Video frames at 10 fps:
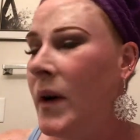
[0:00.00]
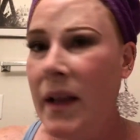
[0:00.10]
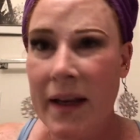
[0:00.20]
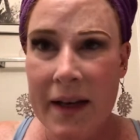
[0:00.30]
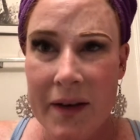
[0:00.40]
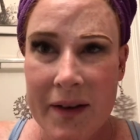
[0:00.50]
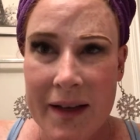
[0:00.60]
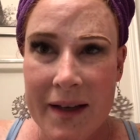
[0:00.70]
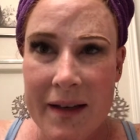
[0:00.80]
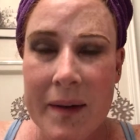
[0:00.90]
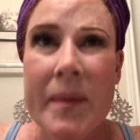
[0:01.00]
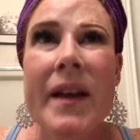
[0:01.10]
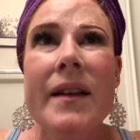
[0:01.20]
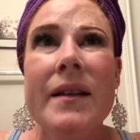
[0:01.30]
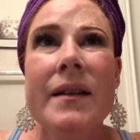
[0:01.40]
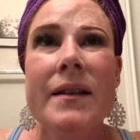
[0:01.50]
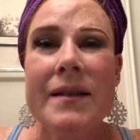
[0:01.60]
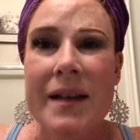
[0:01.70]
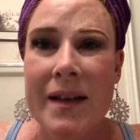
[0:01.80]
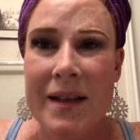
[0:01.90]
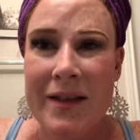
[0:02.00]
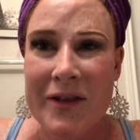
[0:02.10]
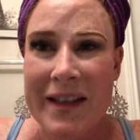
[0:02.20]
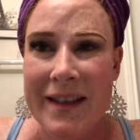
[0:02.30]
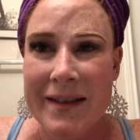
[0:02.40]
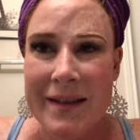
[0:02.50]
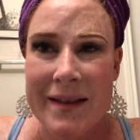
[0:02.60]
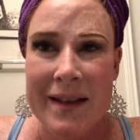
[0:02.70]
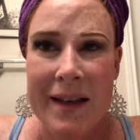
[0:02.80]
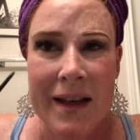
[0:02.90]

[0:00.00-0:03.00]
I like how they hit up that little inside crease.